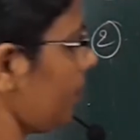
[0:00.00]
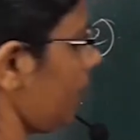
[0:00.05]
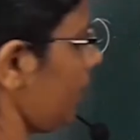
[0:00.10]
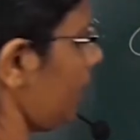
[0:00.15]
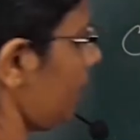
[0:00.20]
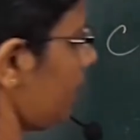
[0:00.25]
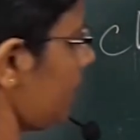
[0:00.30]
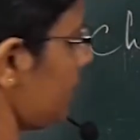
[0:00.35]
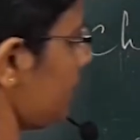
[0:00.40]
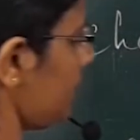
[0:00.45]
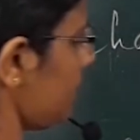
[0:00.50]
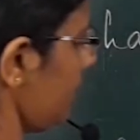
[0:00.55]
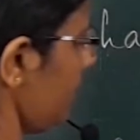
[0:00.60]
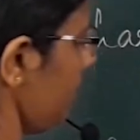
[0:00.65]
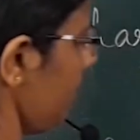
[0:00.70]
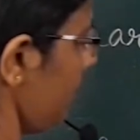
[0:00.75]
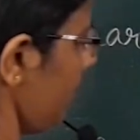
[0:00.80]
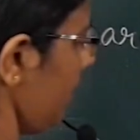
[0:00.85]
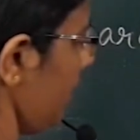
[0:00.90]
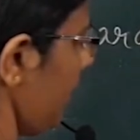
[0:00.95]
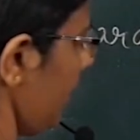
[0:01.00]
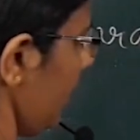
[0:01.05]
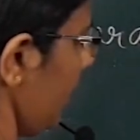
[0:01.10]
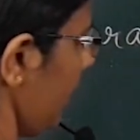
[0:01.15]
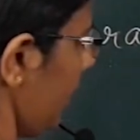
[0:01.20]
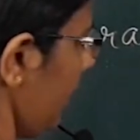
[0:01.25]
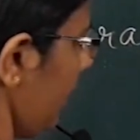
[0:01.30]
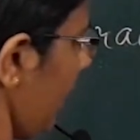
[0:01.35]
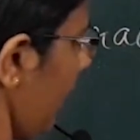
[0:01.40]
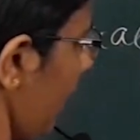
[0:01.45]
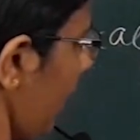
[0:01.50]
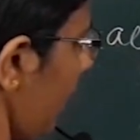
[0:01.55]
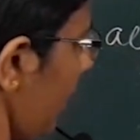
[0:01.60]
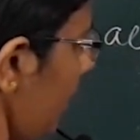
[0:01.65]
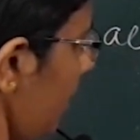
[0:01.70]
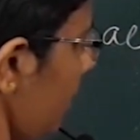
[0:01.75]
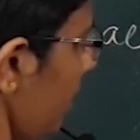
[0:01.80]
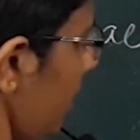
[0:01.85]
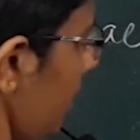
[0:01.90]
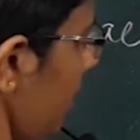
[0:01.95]
let me say
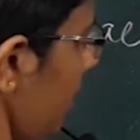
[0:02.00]
char